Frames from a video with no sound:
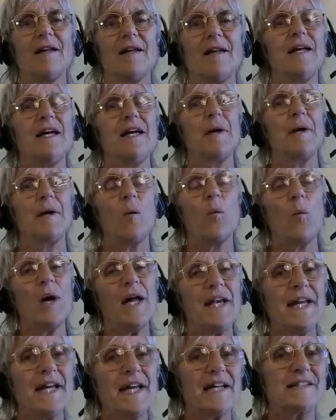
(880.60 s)
Yeah, but
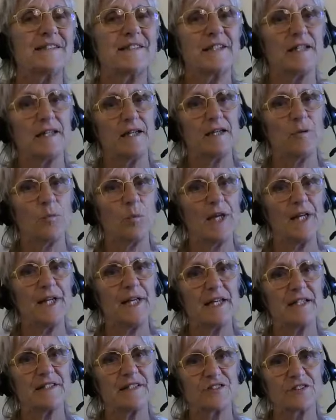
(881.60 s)
when there's when
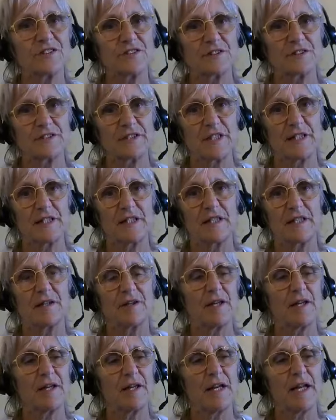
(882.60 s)
there's some
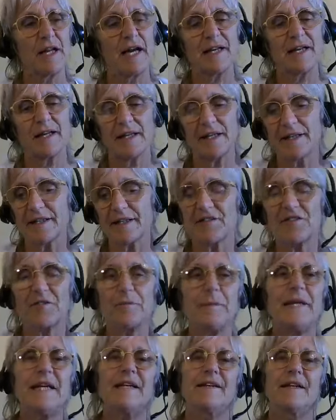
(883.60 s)
like in these
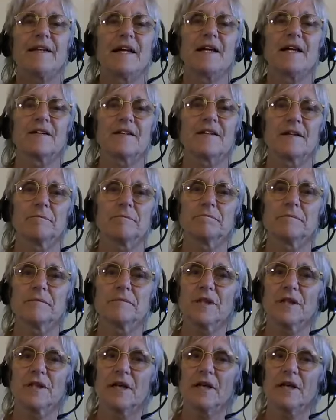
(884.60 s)
meetings and,
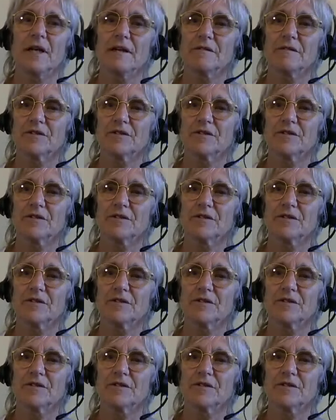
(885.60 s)
and